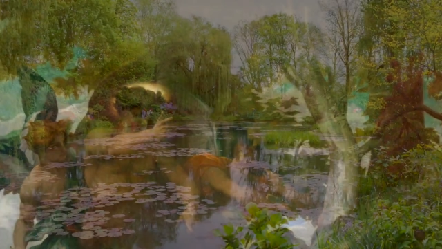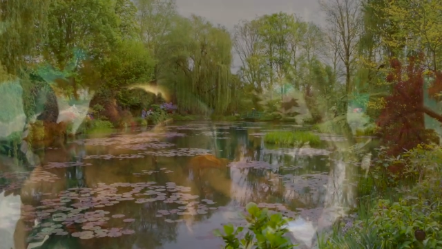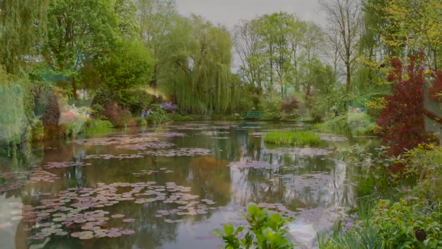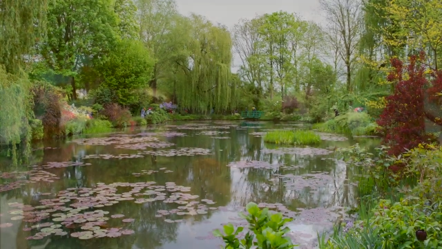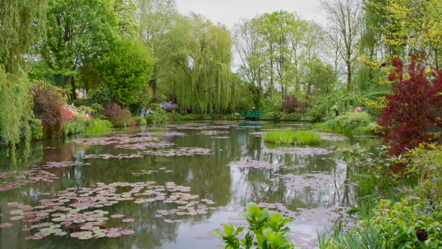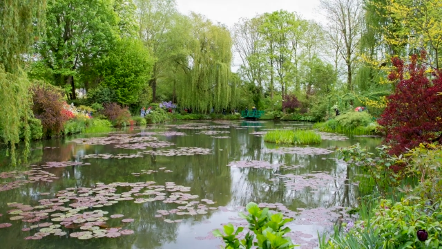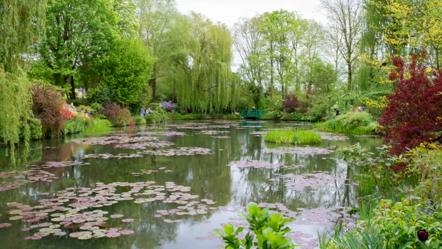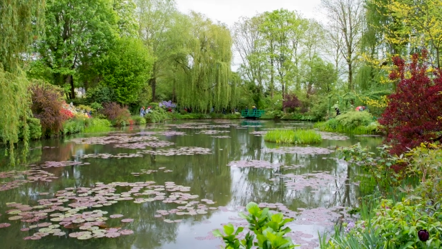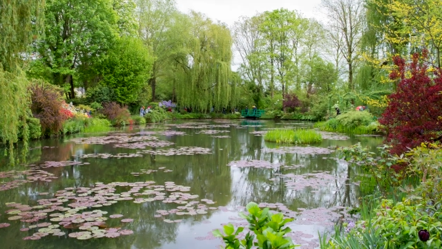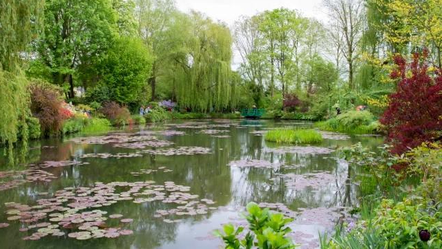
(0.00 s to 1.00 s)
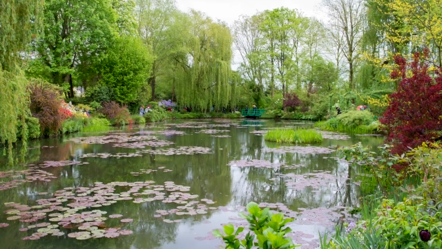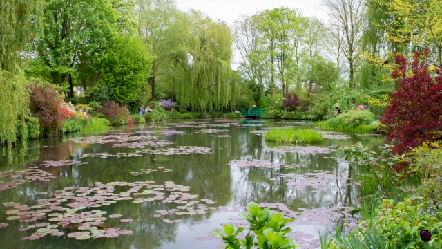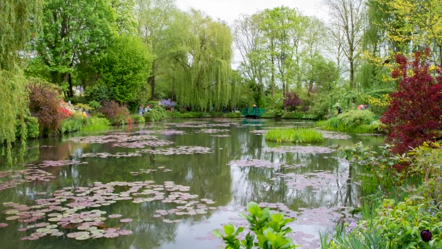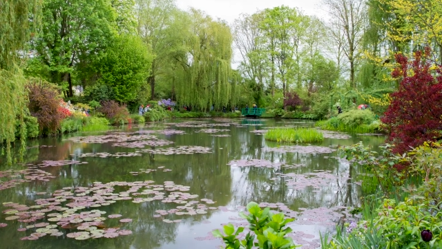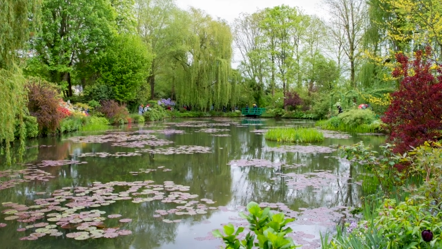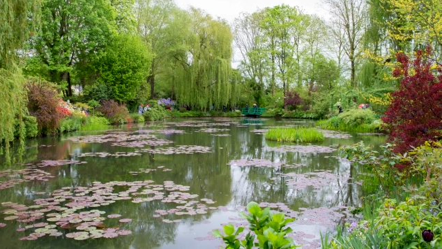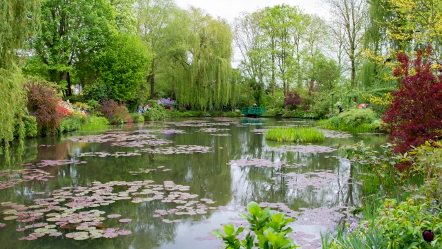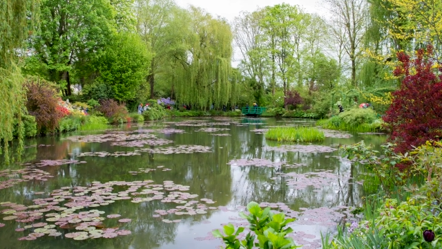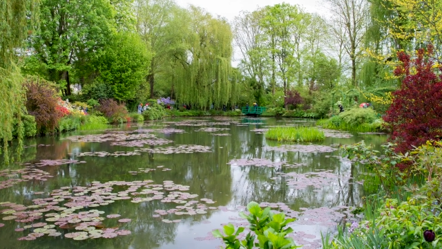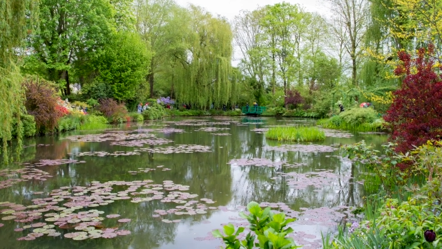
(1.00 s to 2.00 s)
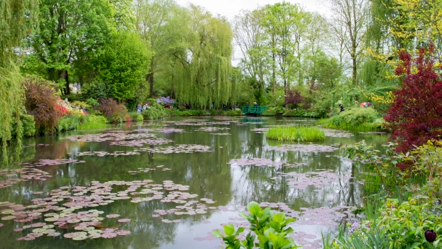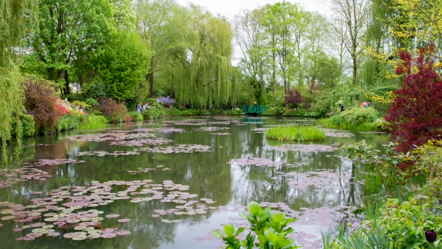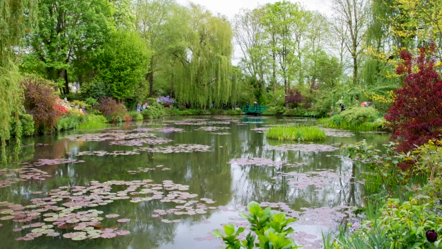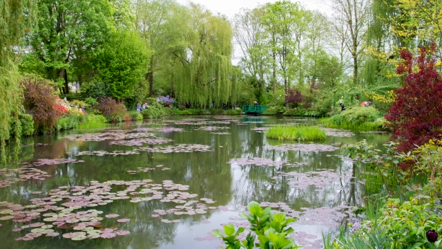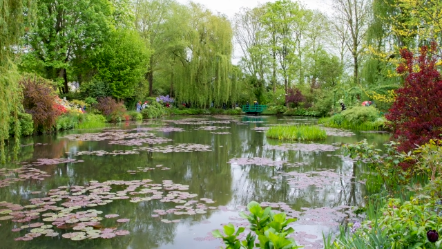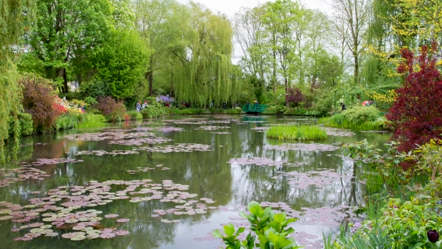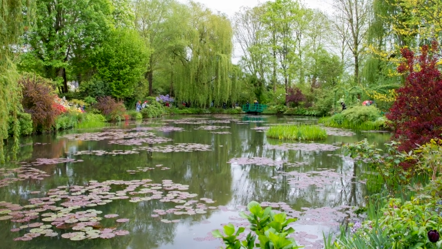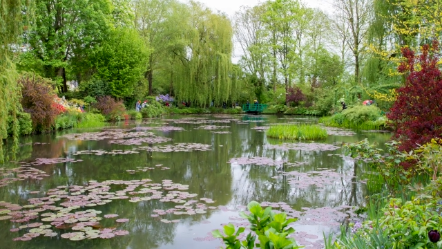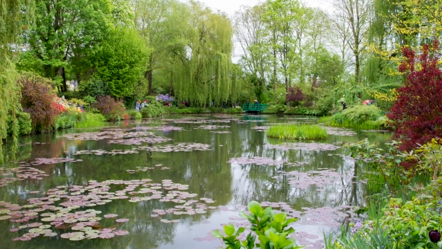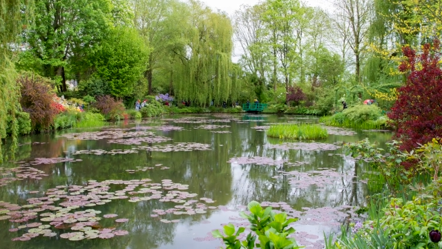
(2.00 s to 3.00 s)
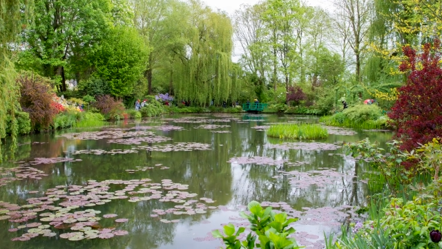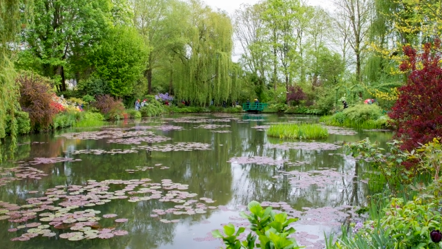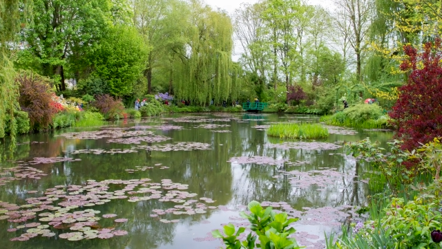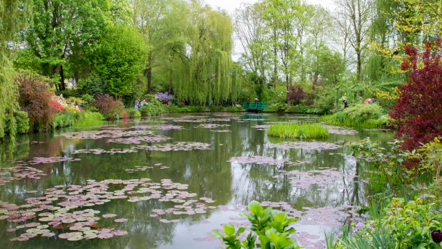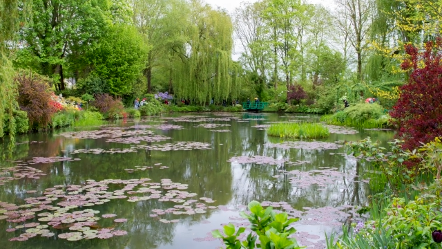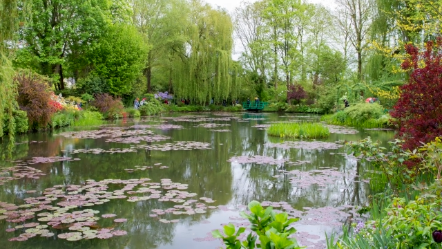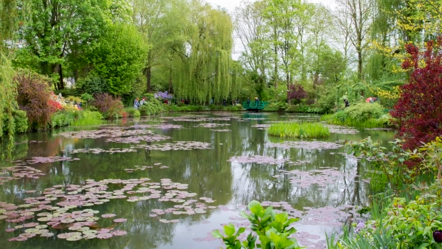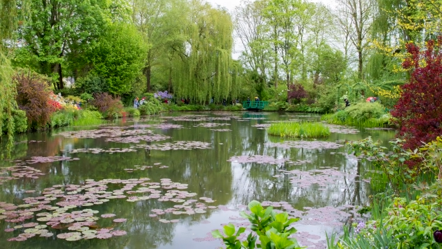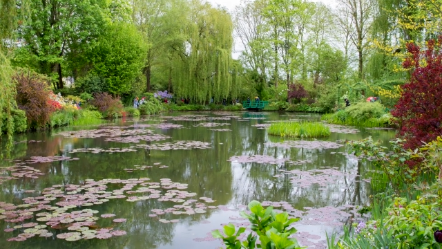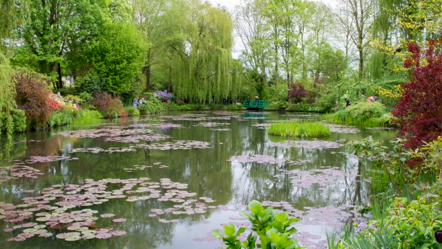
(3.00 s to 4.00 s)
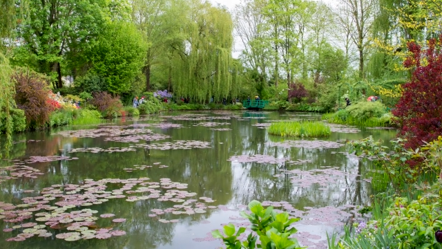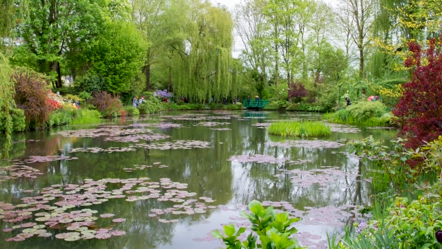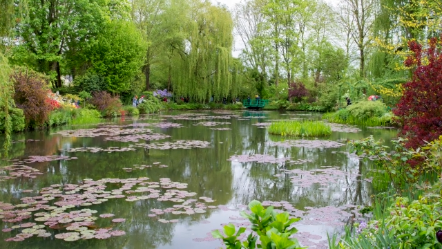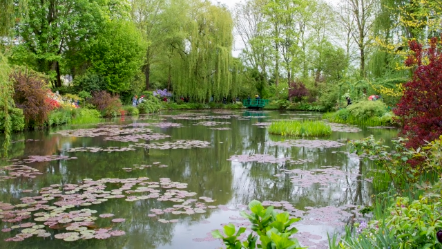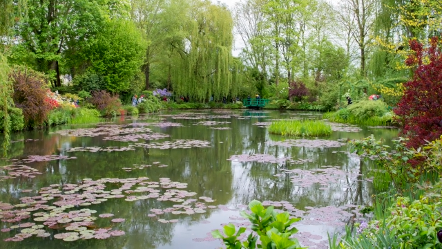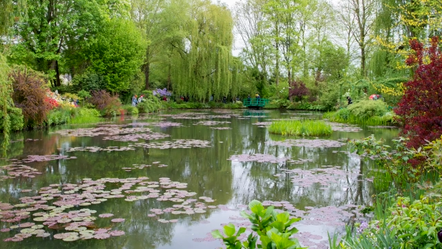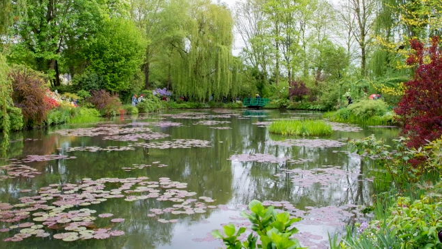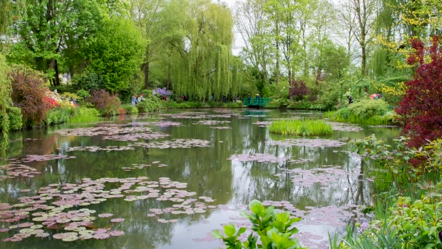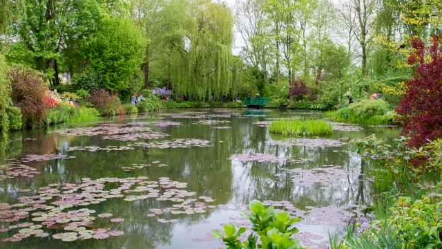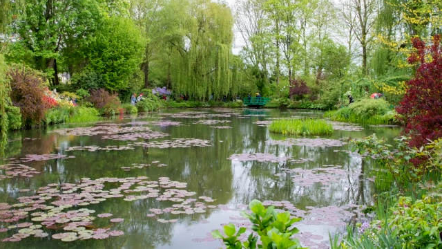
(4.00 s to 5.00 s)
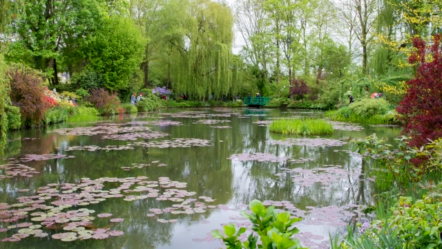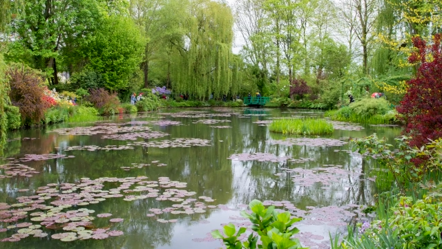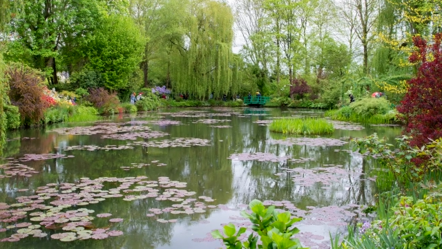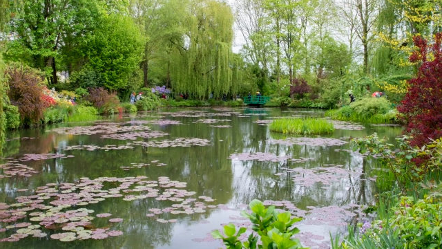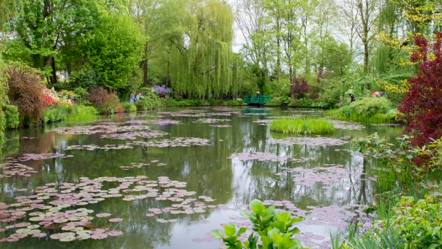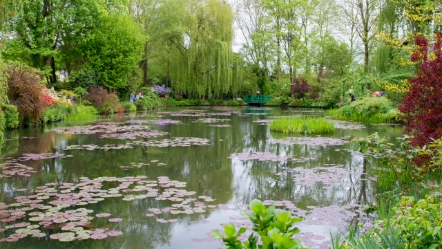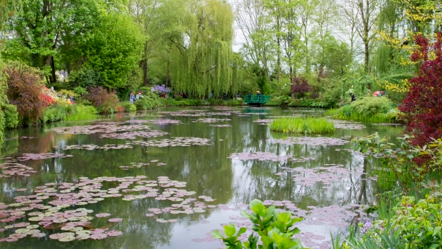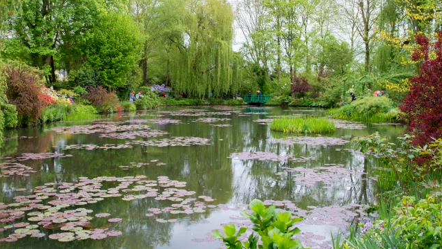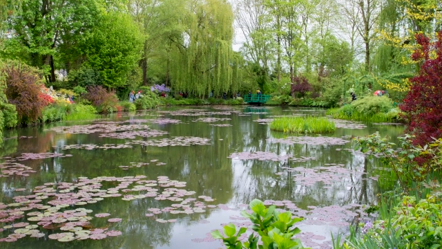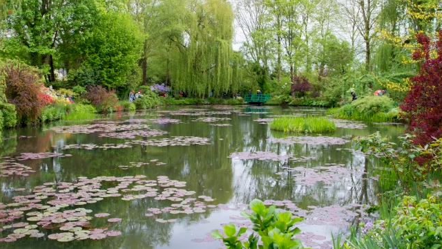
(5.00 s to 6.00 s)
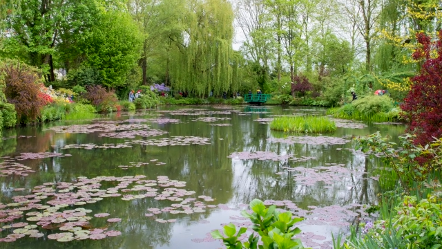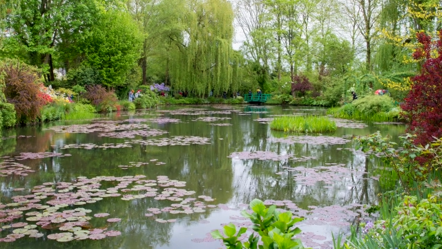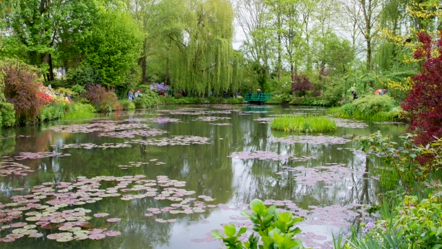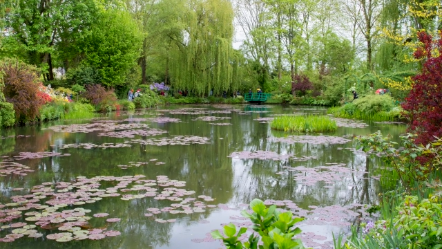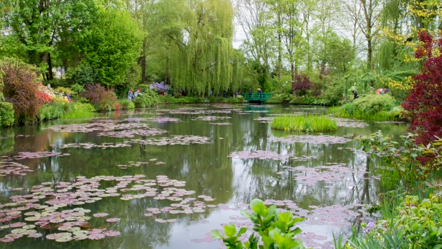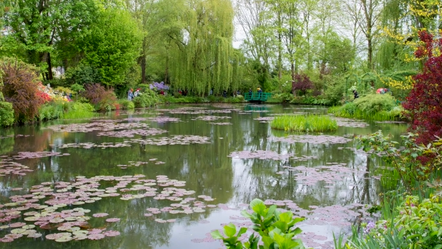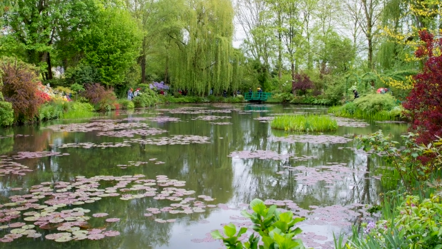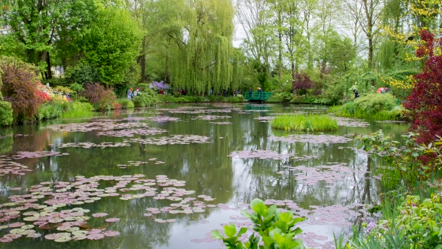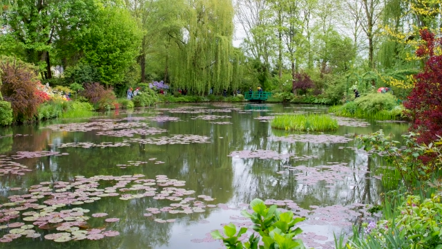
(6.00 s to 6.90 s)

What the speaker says: (no speaker visible)